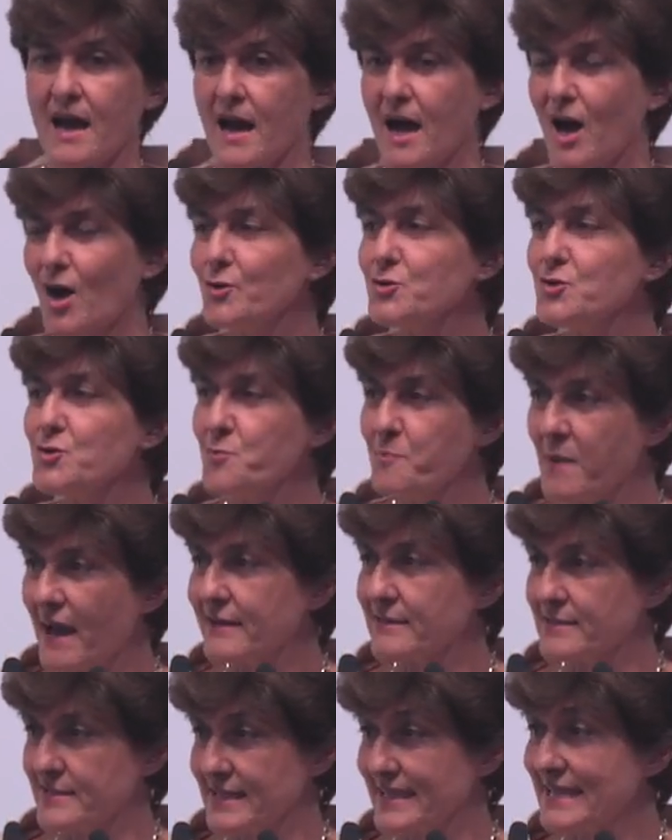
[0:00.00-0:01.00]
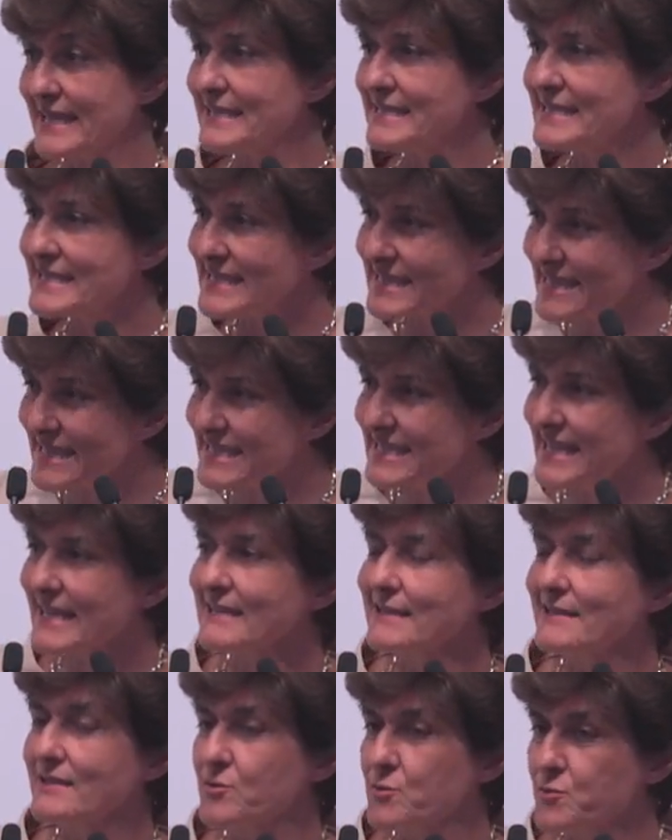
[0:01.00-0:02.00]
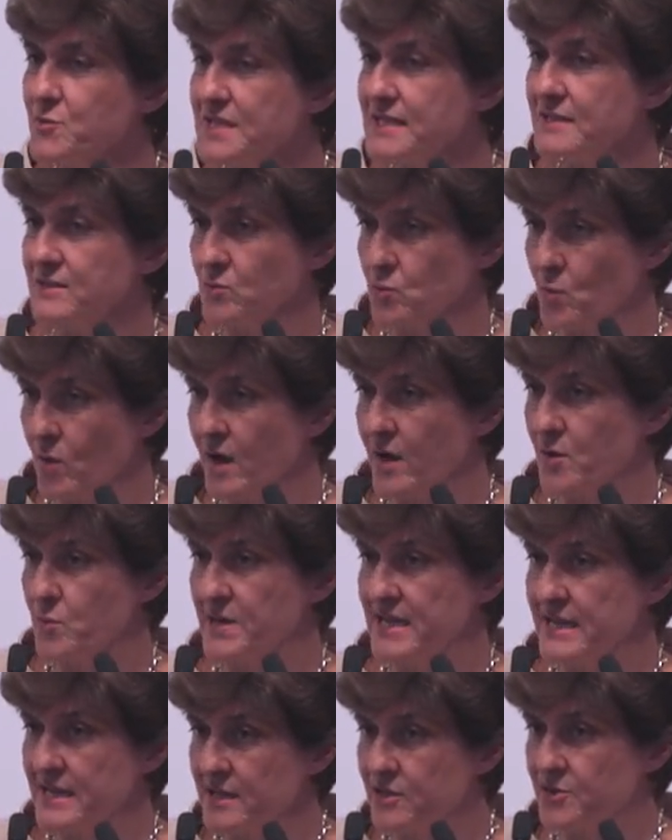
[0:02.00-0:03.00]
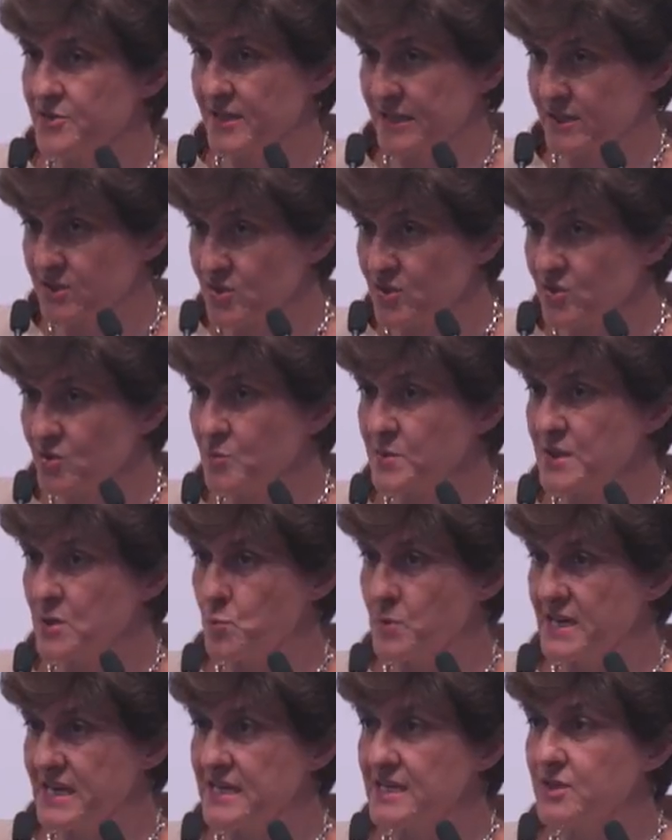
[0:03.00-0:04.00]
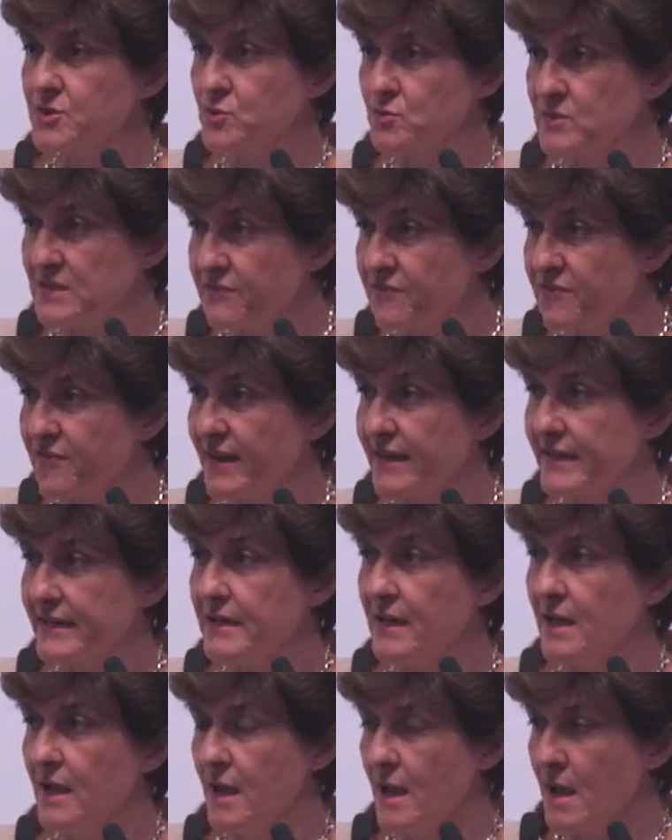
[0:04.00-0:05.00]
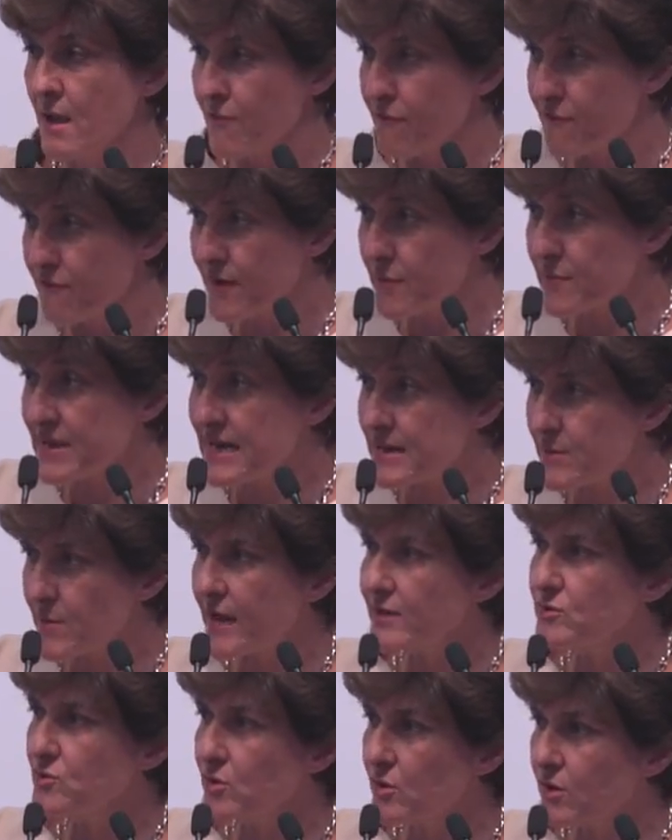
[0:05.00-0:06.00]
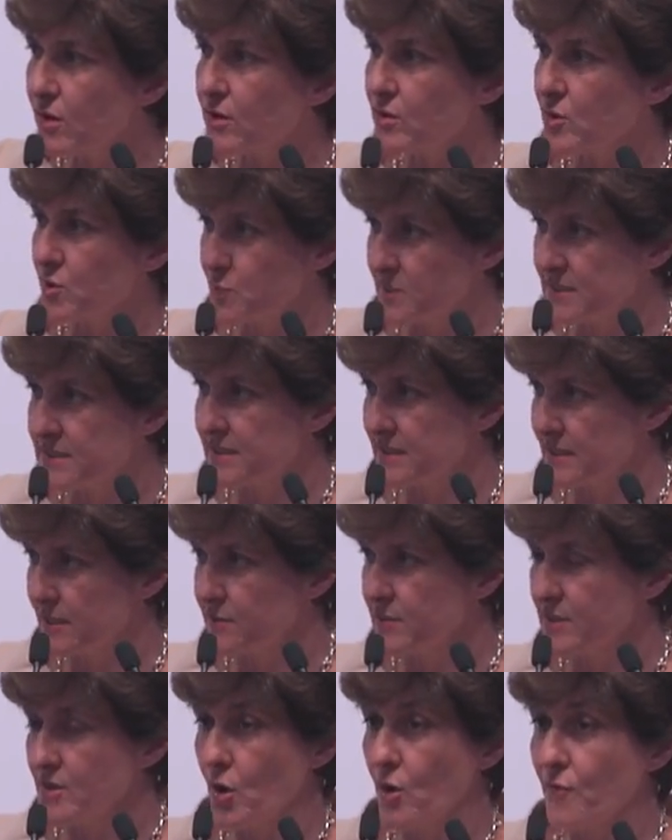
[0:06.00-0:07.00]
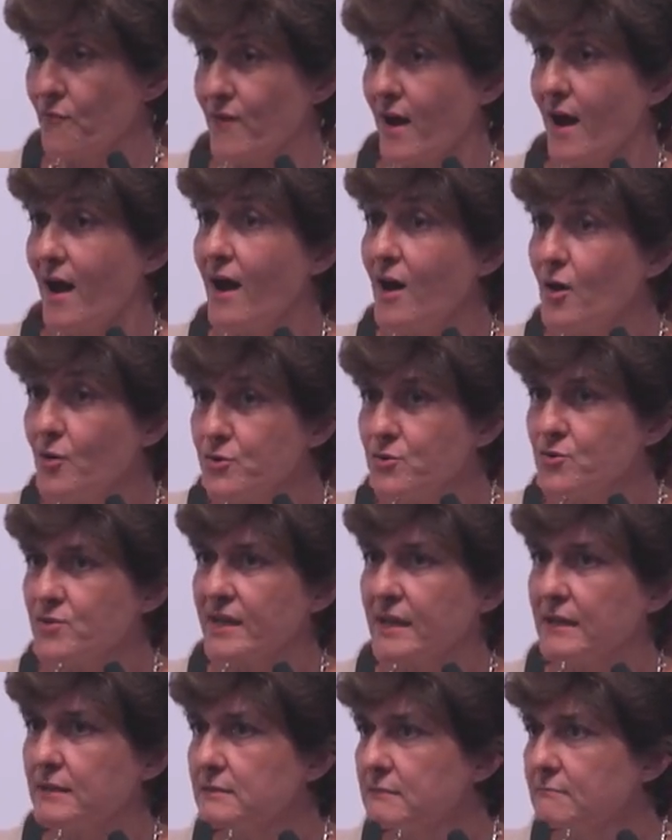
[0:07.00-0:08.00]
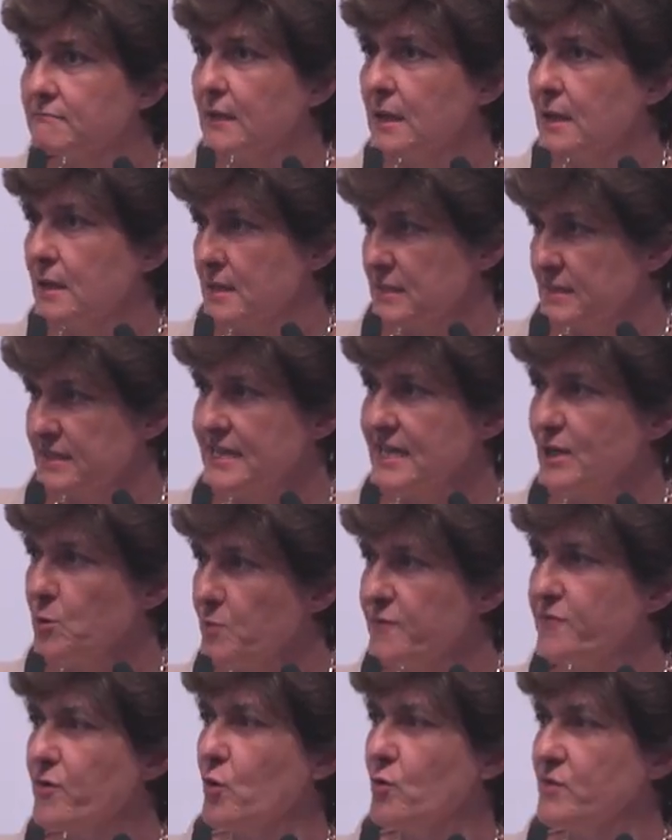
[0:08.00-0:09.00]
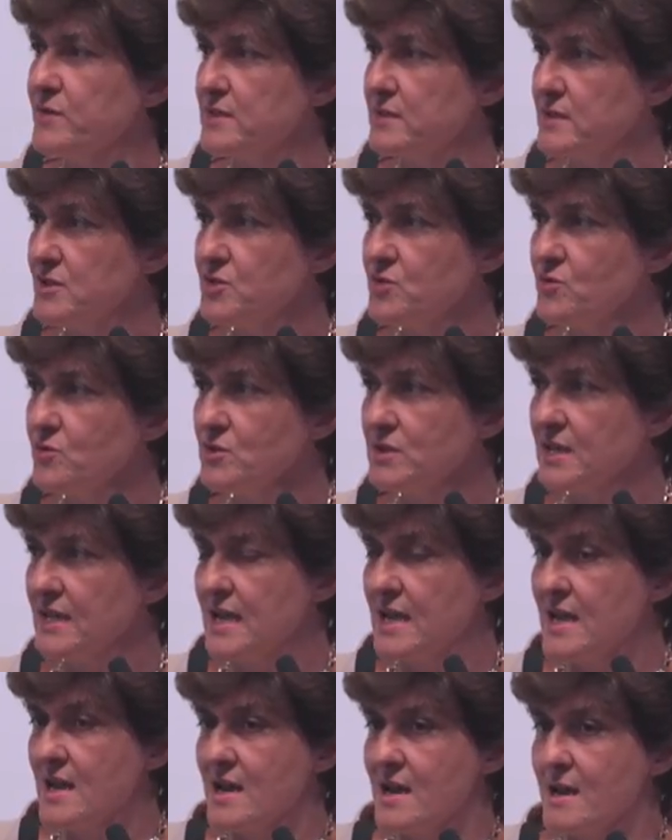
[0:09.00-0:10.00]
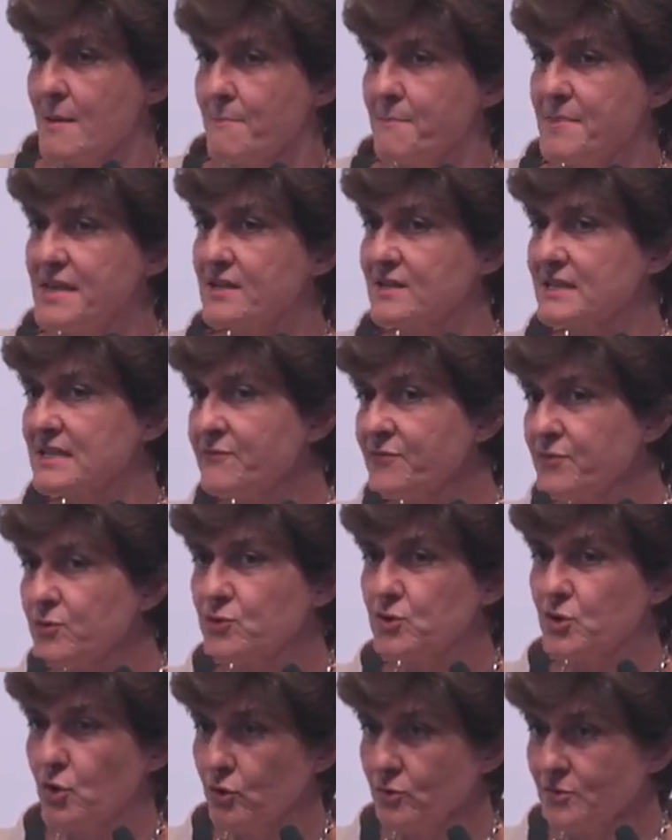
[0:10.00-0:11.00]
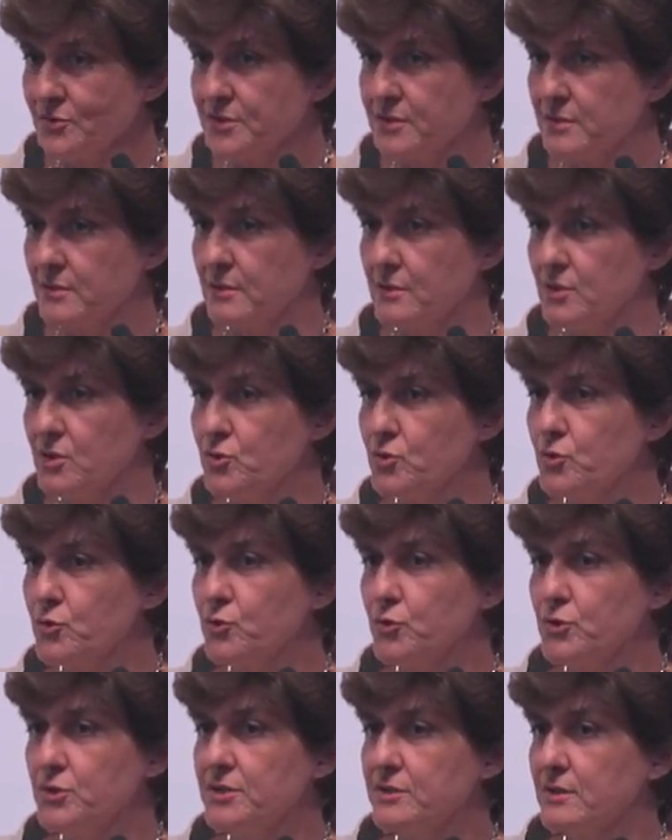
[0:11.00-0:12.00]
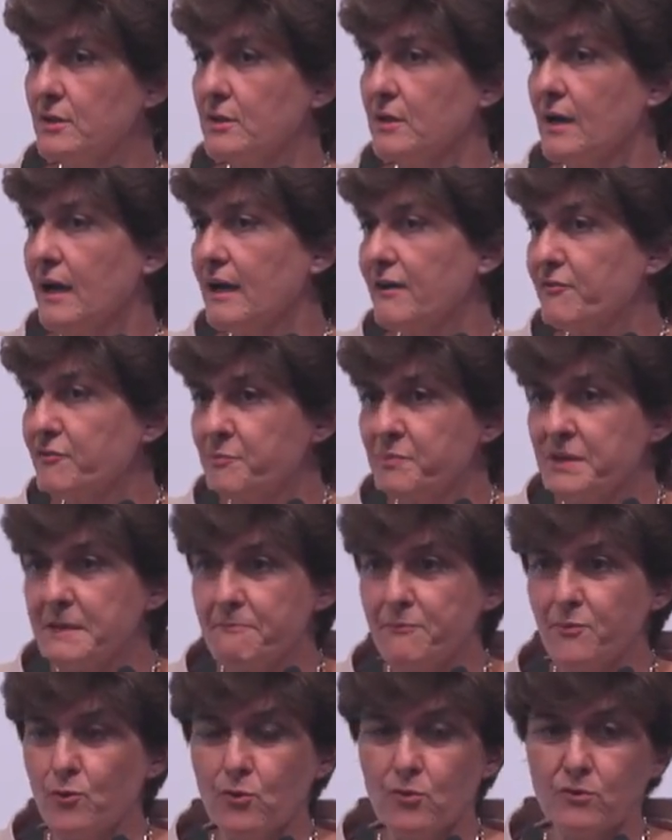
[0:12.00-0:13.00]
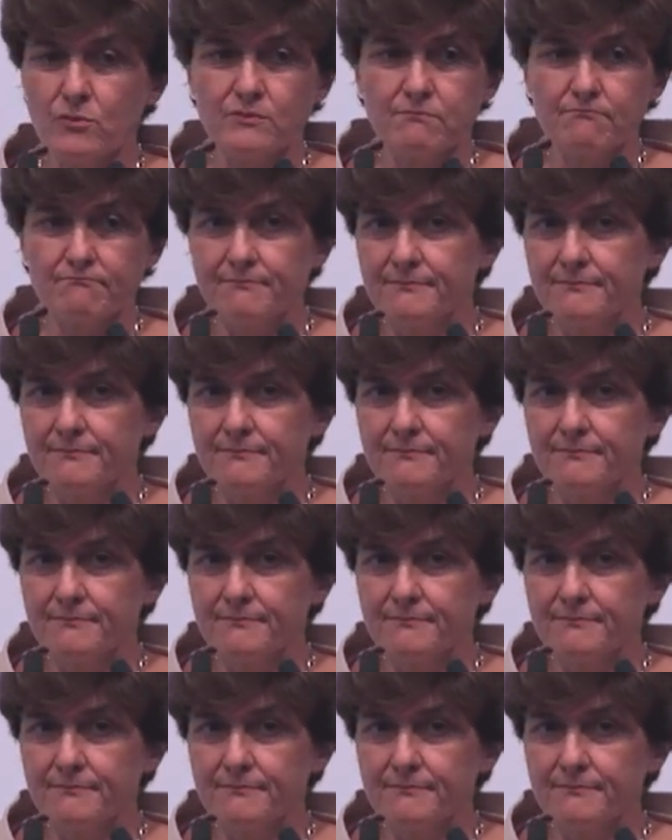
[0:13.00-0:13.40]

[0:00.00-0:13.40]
How do you balance that? And this is exactly the reason why we need a taxonomy. We need to define very granular criterion of how you can deal with all these issues. Because if you don't, you could have people